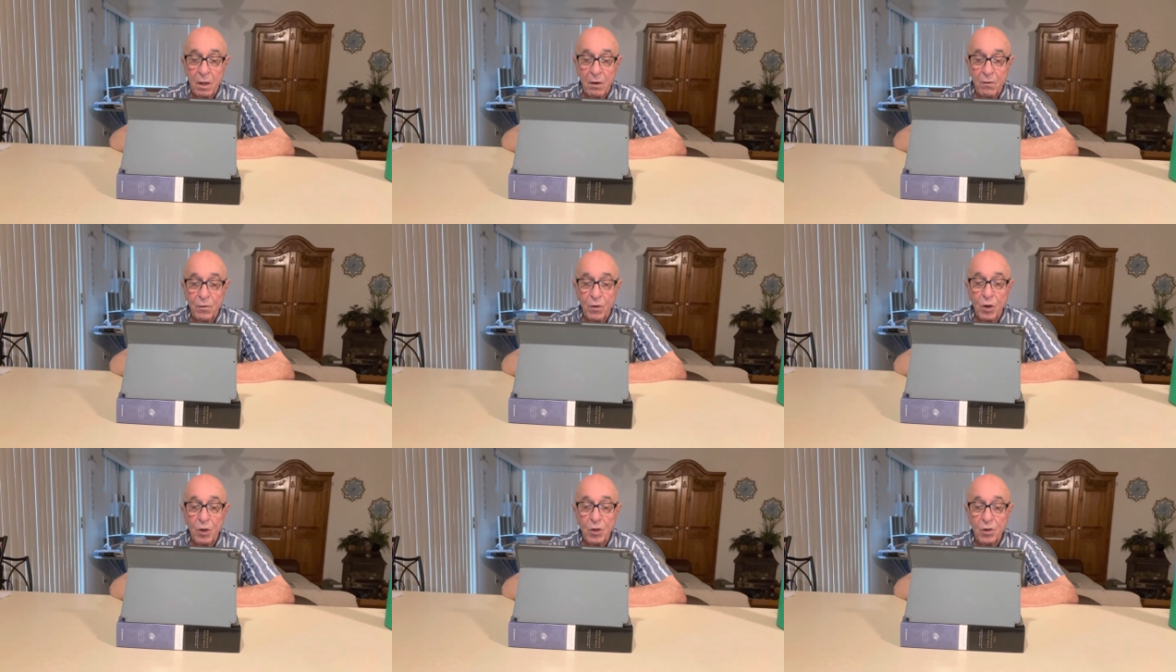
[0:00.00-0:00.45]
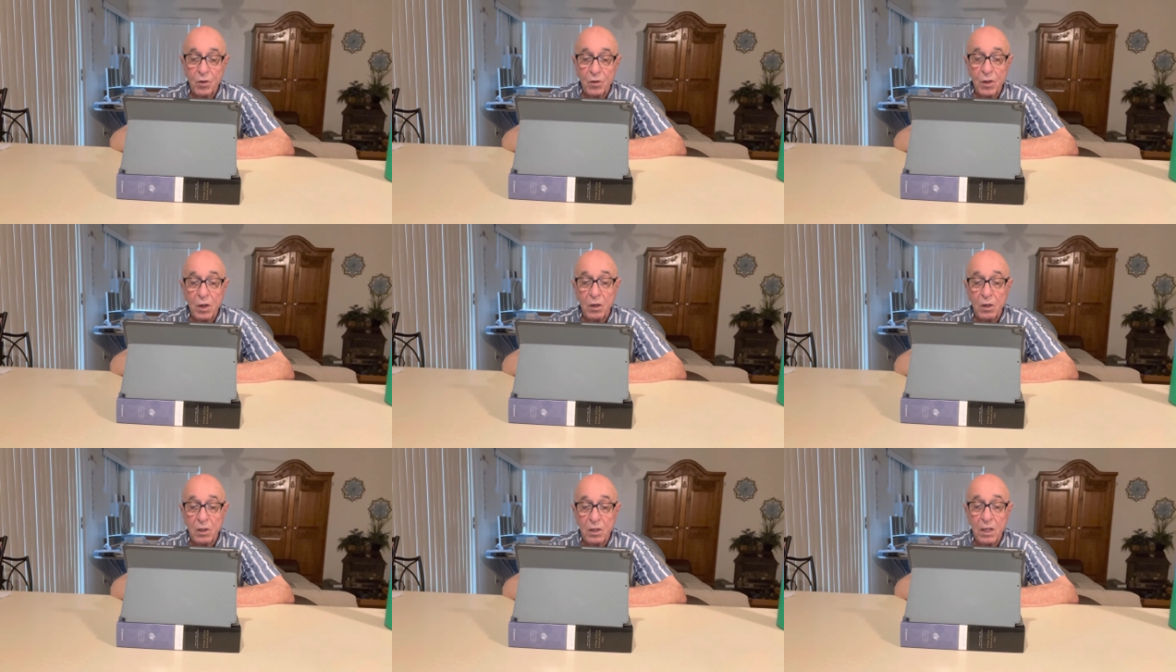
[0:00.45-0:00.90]
Verse
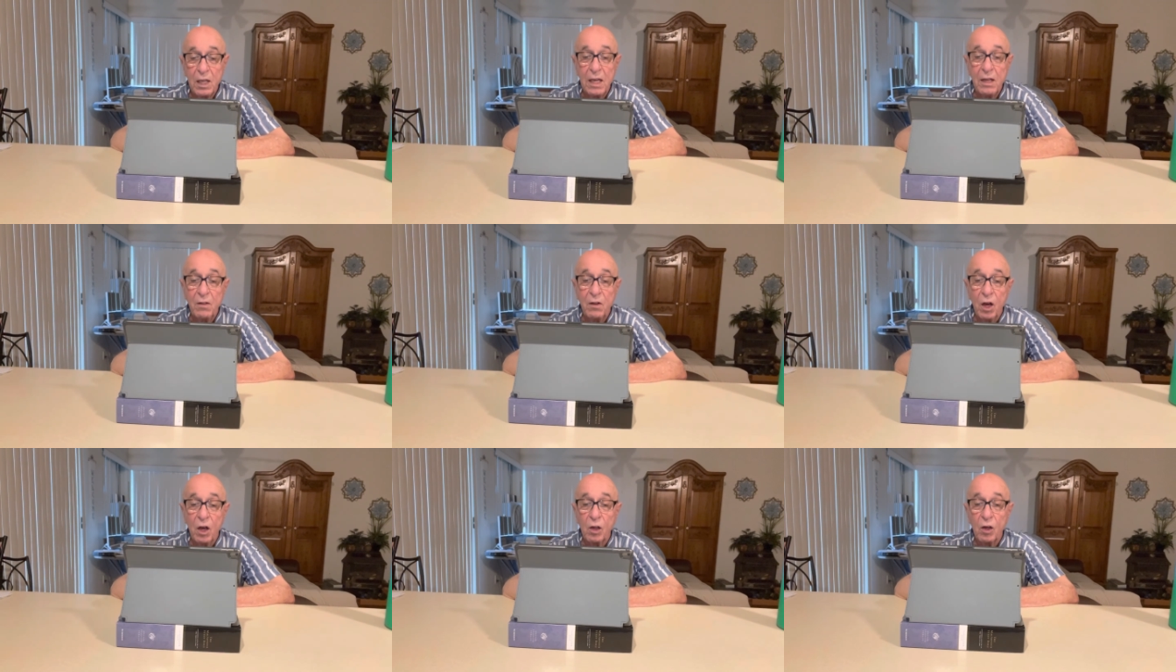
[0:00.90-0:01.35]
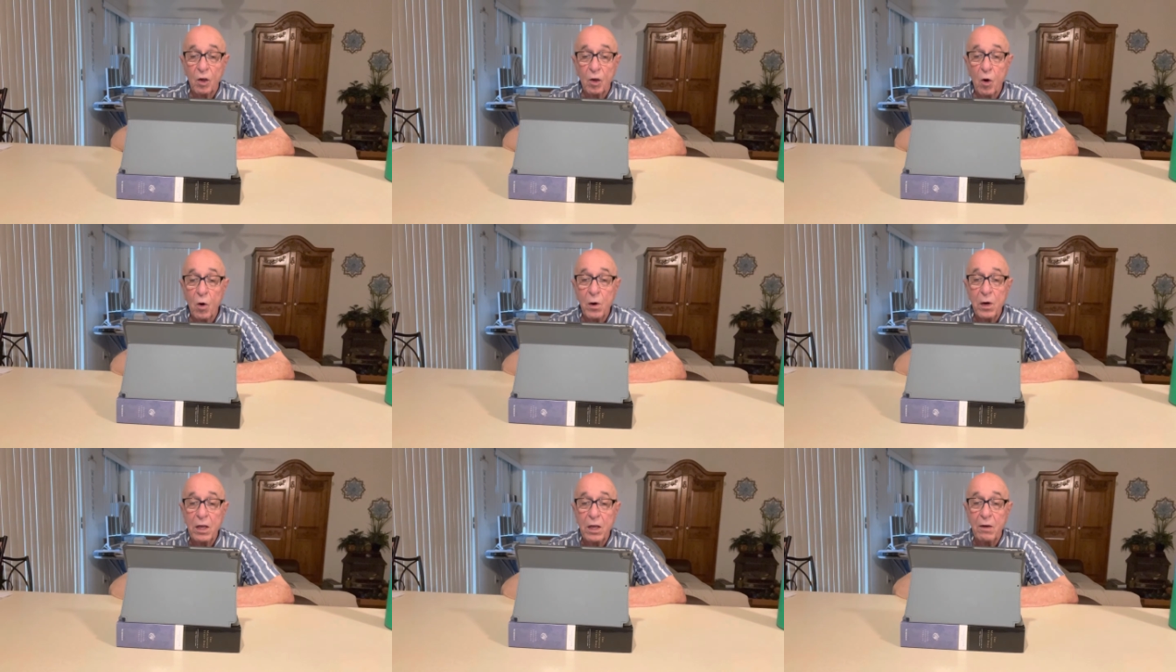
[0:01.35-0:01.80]
13, the
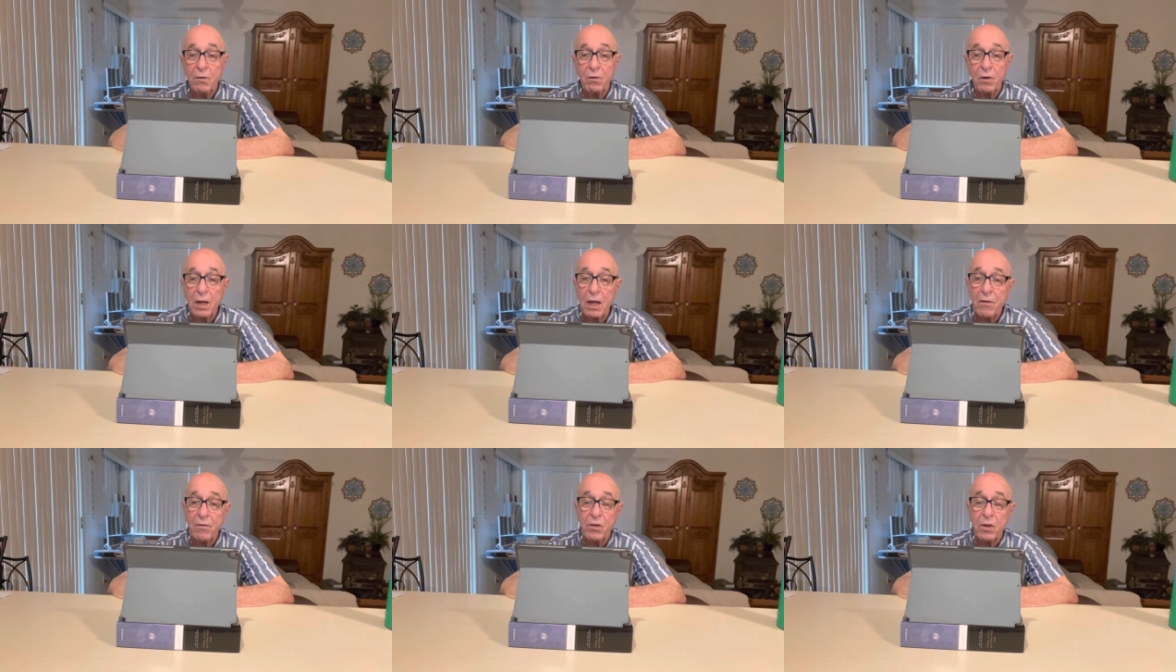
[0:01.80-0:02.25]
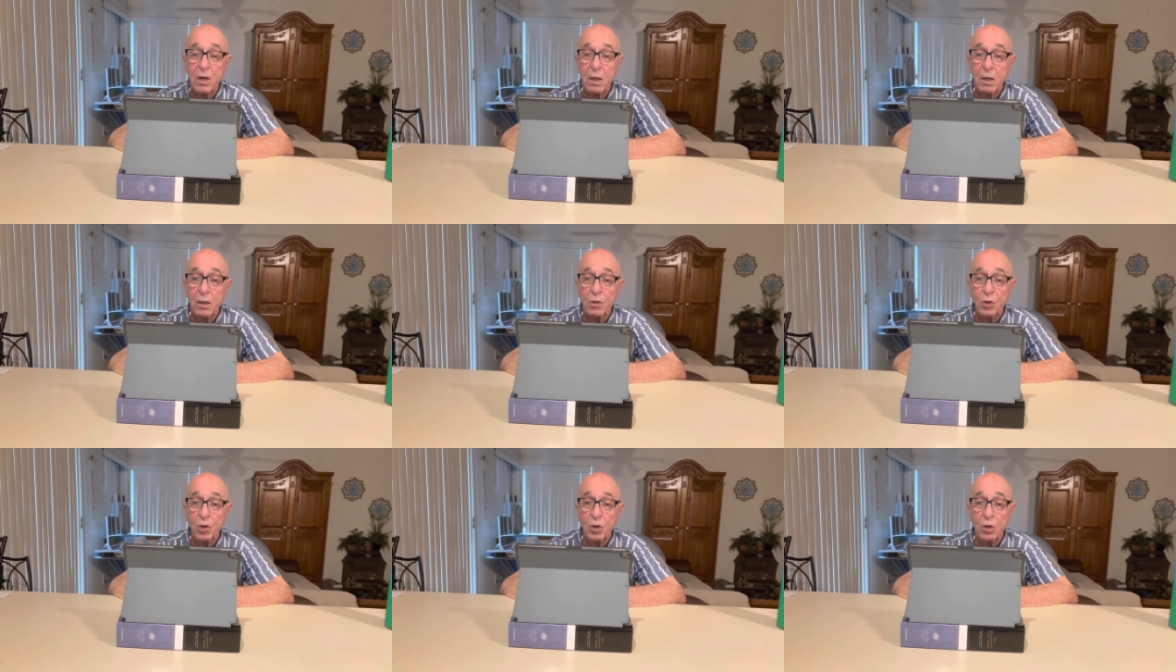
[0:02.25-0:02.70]
glory of
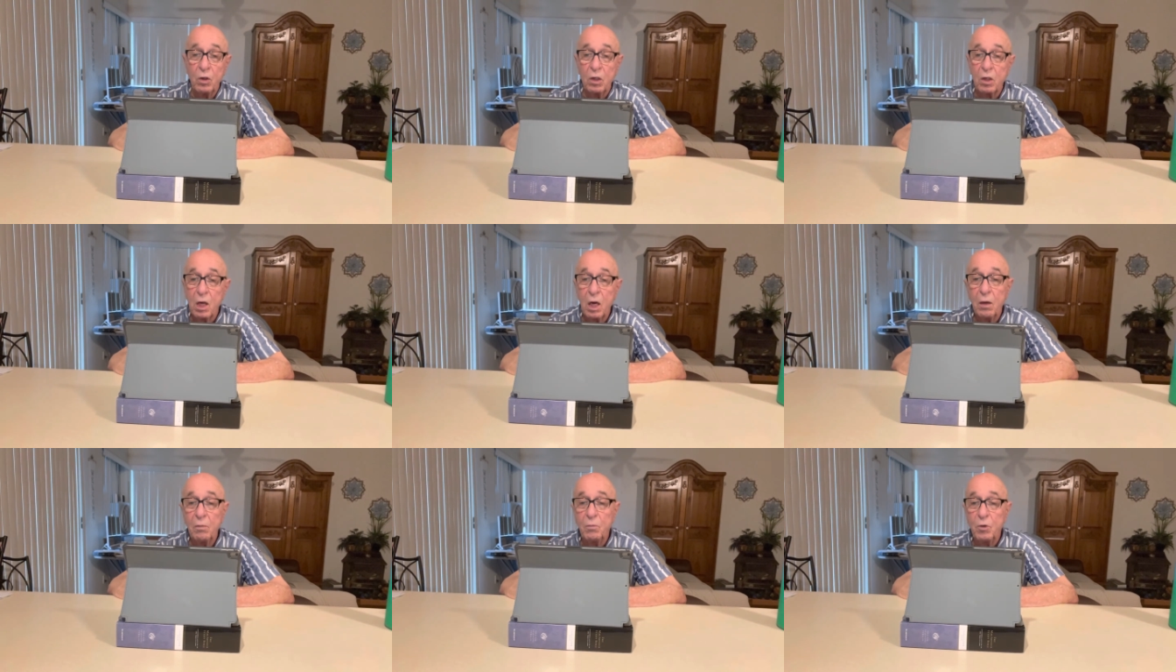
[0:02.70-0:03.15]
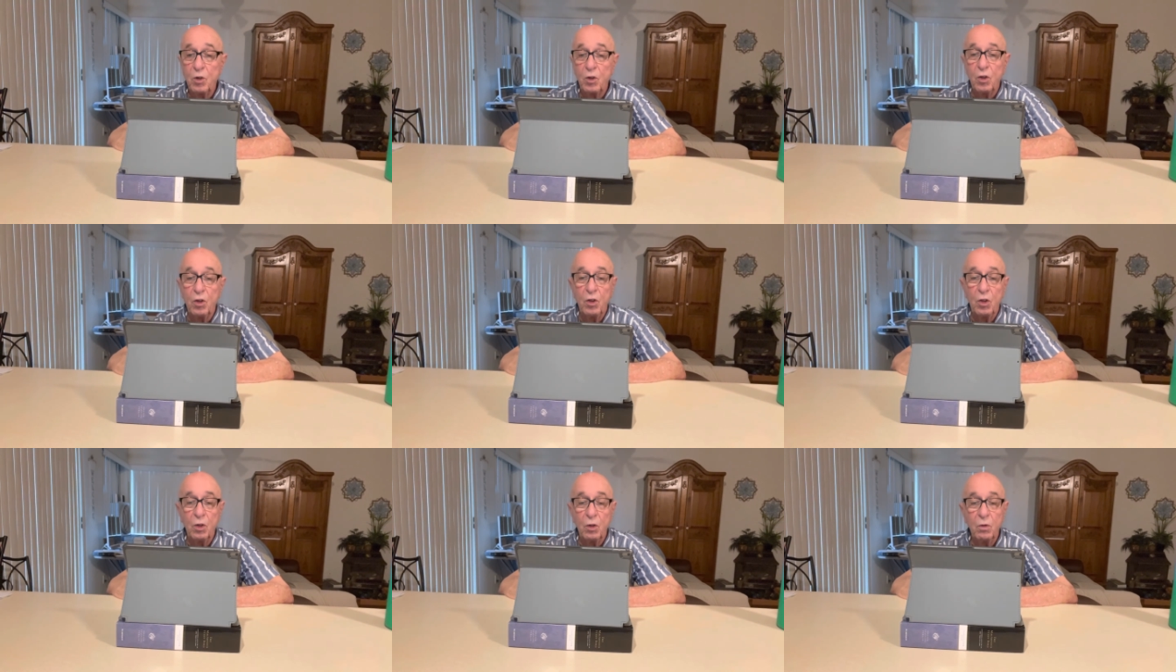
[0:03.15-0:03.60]
Lebanon shall come to
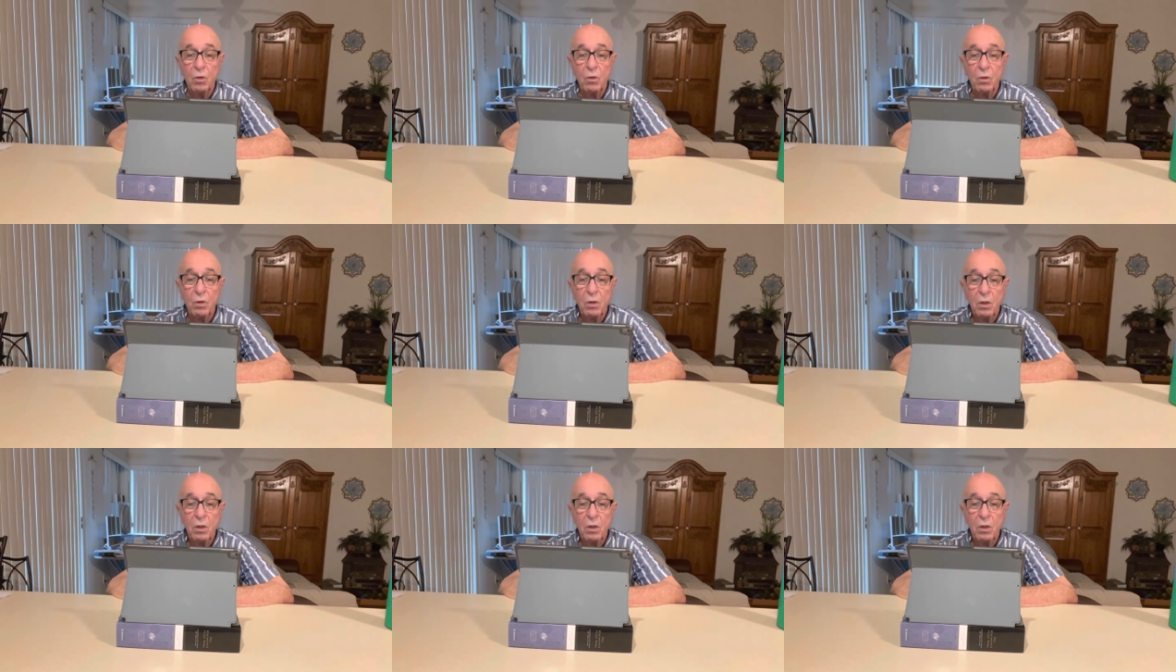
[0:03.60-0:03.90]
you,